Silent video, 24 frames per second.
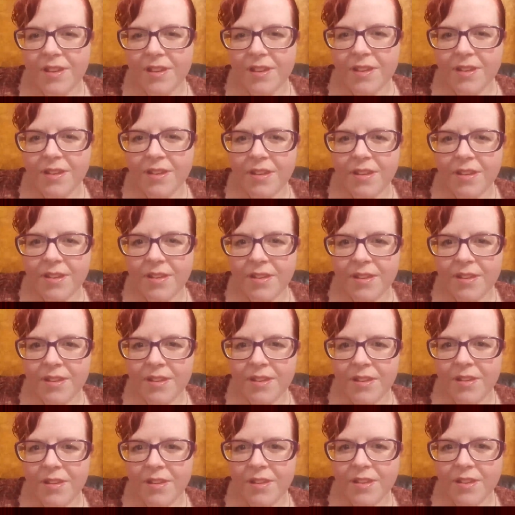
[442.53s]

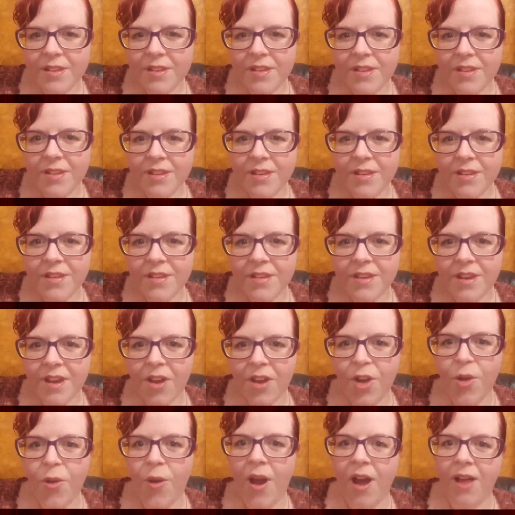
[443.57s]
Oh,
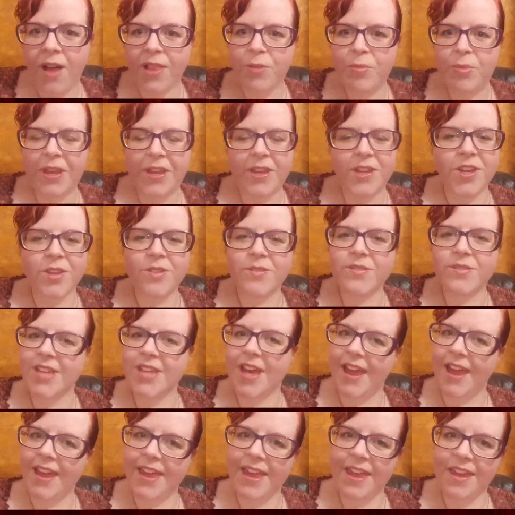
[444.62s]
jalapenos.
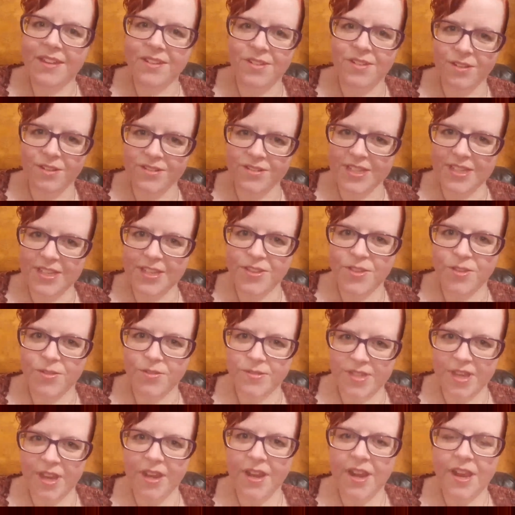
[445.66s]
I can't hardly eat
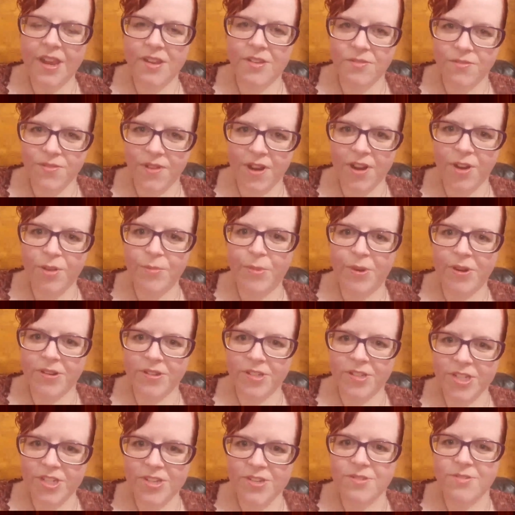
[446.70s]
those. I'd have
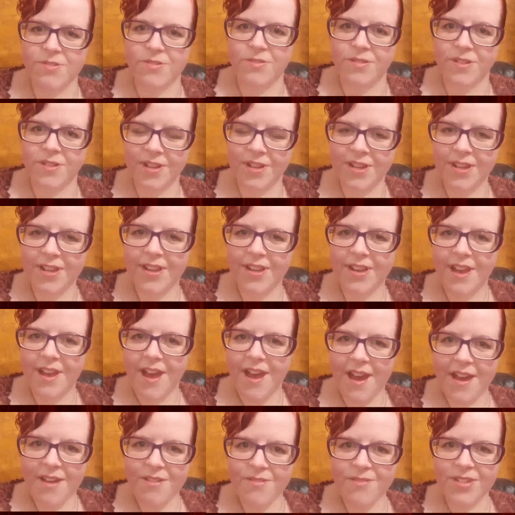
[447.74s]
heartburn too.
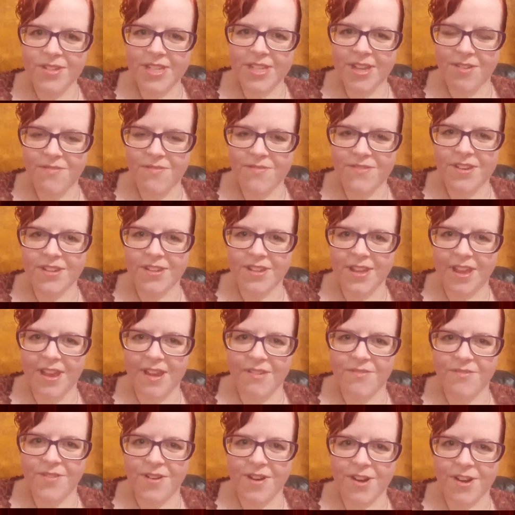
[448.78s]
I would definitely
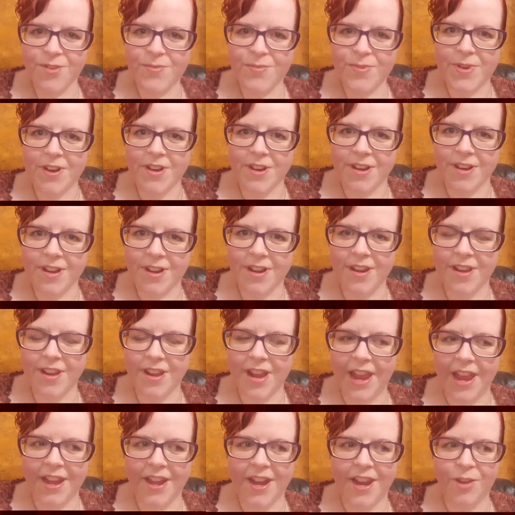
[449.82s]
have heartburn,
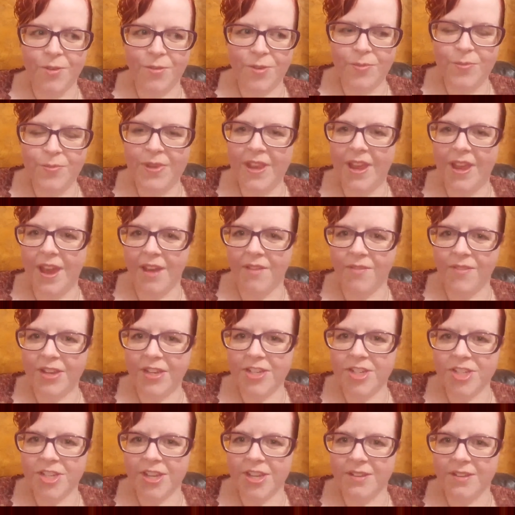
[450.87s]
and I would be
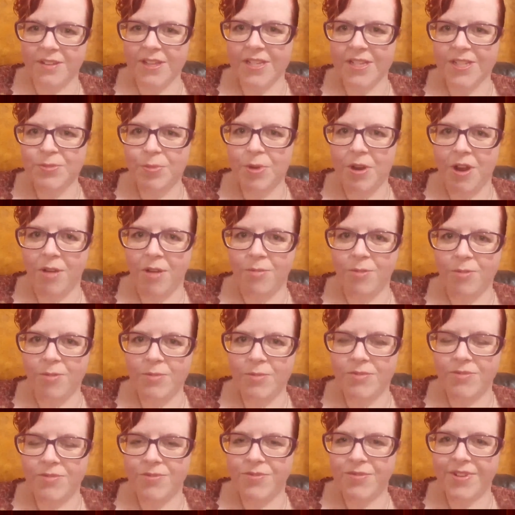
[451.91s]
having JLS problem
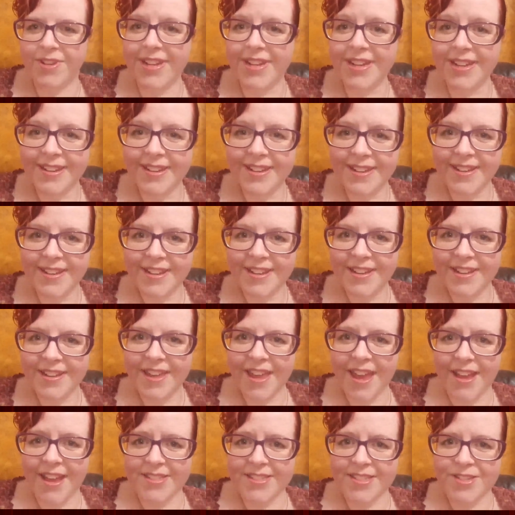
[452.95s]
of
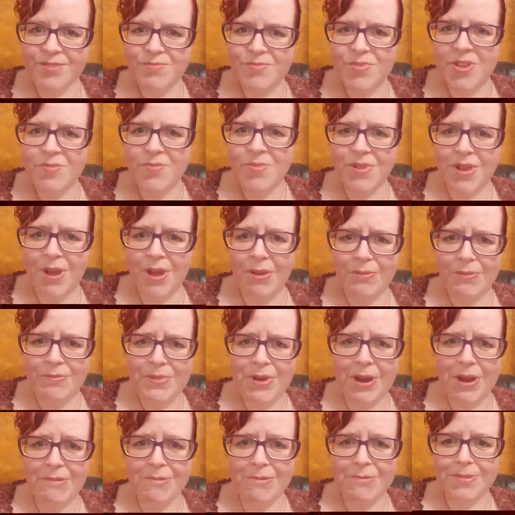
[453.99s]
gassing people out
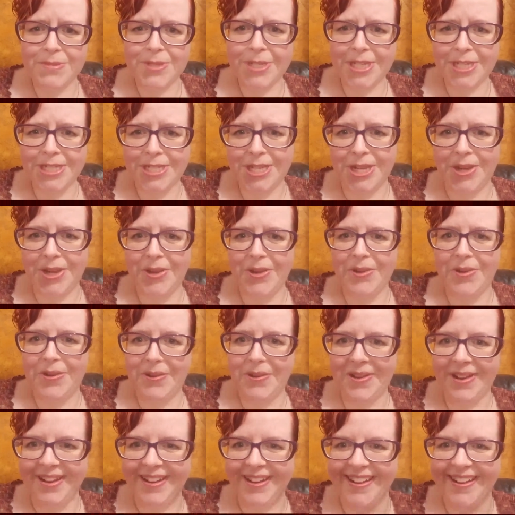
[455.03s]
probably too.